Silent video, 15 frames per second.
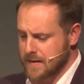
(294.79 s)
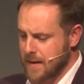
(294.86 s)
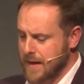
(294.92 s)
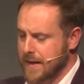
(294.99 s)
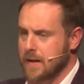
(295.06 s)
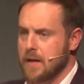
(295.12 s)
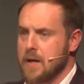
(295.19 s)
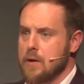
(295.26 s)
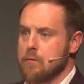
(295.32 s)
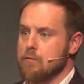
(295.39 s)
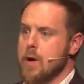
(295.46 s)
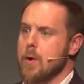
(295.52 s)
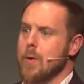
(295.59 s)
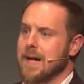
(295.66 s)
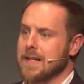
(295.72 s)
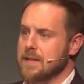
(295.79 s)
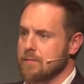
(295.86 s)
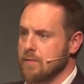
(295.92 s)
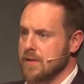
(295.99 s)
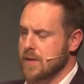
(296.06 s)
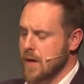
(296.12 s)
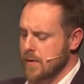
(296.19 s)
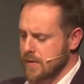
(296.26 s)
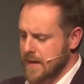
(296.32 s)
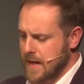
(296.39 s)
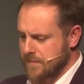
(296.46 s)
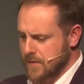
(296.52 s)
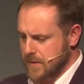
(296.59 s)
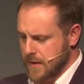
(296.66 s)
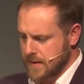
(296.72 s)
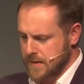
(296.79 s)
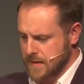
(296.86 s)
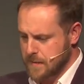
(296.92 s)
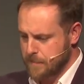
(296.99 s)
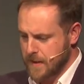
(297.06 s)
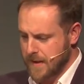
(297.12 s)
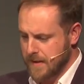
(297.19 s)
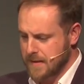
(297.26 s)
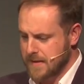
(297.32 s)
like ROAS, return on advertising spend,